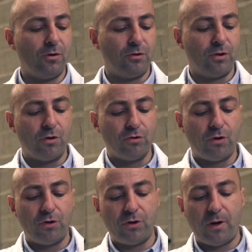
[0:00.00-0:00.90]
the
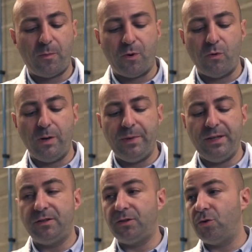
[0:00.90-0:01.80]
control top will be
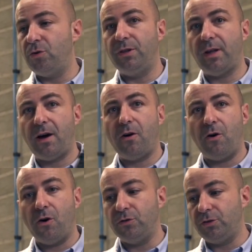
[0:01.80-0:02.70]
installed now
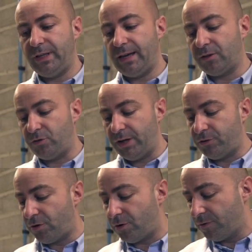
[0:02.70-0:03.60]
on the
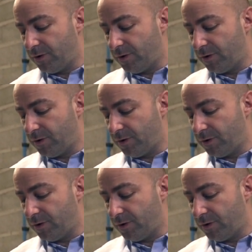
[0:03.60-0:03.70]
actuator.